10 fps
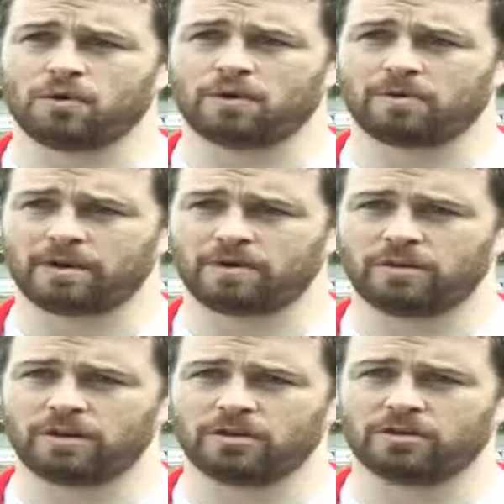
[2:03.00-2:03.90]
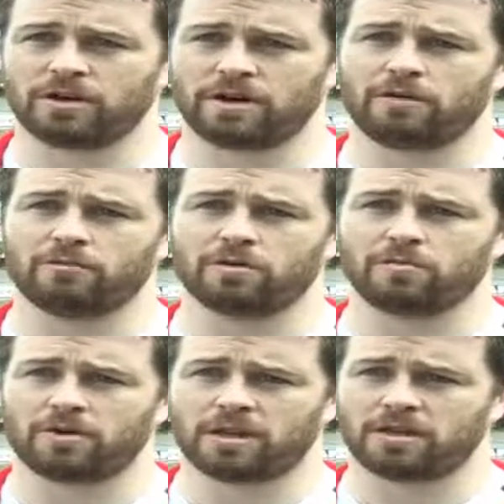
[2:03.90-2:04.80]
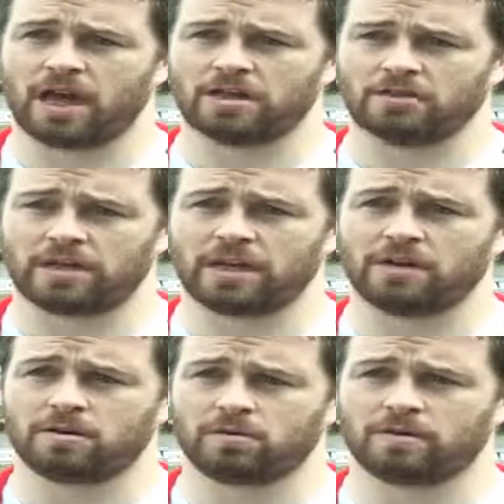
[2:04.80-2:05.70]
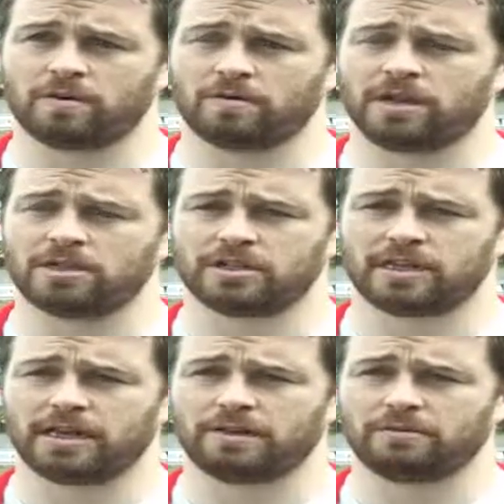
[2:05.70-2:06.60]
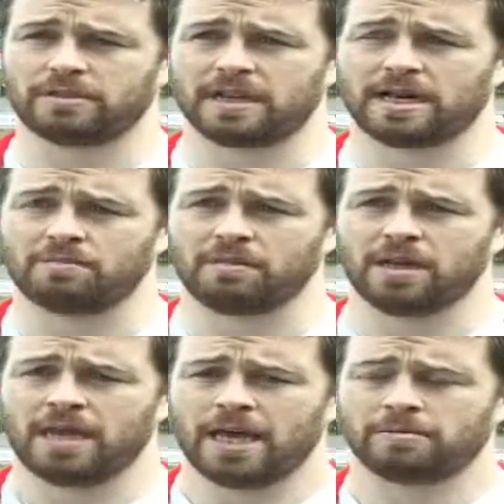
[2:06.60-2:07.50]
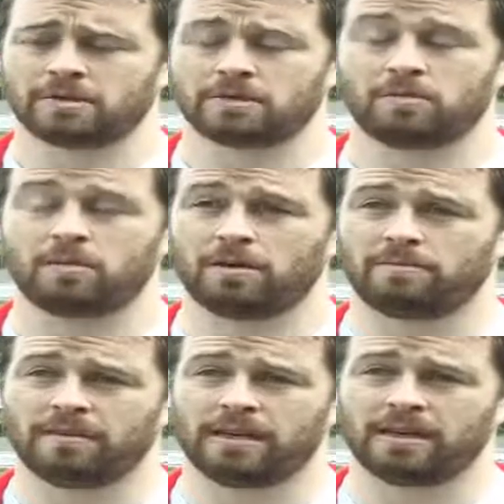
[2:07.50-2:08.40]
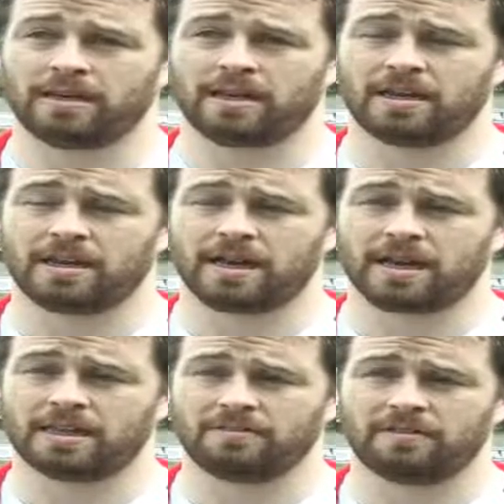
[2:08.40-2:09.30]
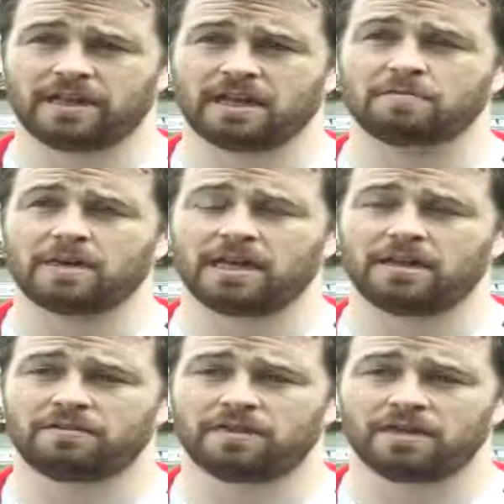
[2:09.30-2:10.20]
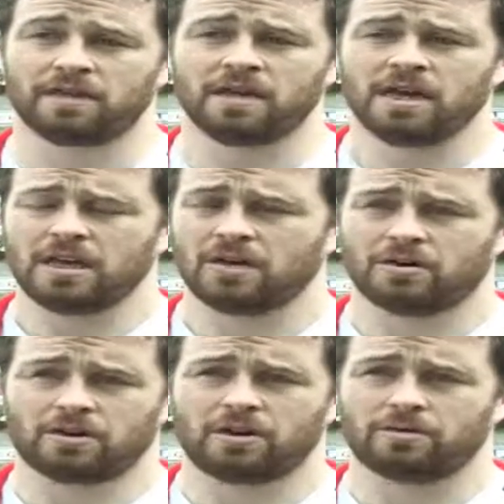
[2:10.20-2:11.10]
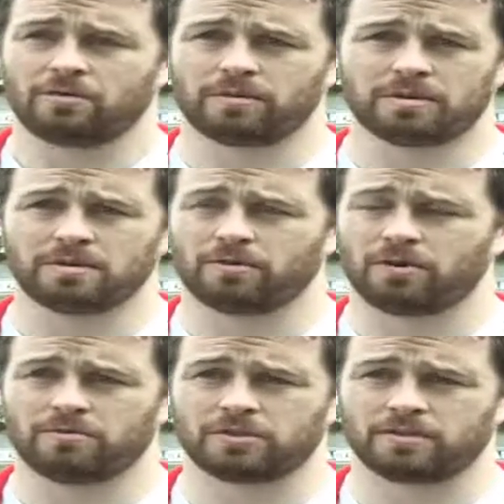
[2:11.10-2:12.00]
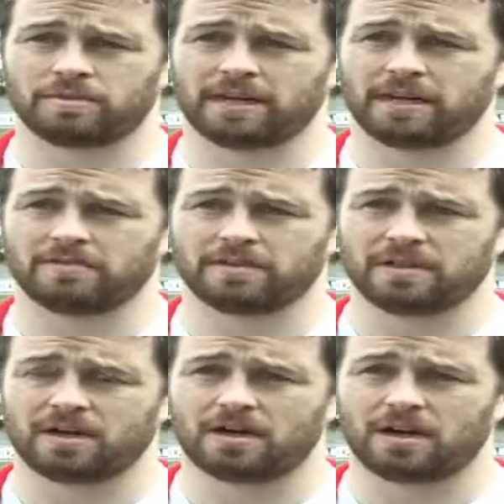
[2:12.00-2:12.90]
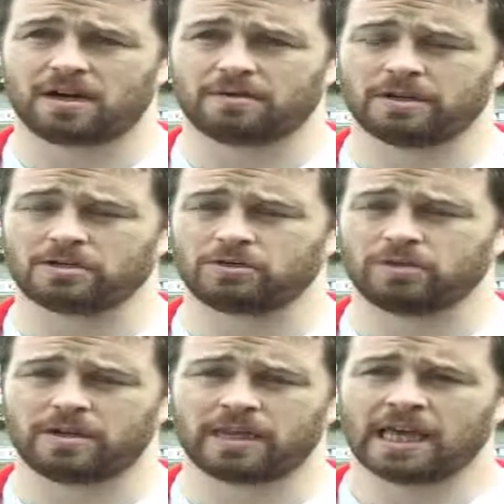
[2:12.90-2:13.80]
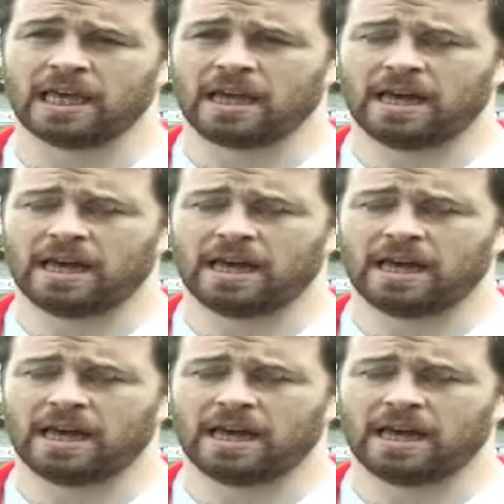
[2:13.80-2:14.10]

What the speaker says: more when you know they're outnumbered and you can hear them over the Welsh. I think it was a superb feeling, and definitely gave me a lift. And you know, the crowd, the support was just magnificent all the way through. Like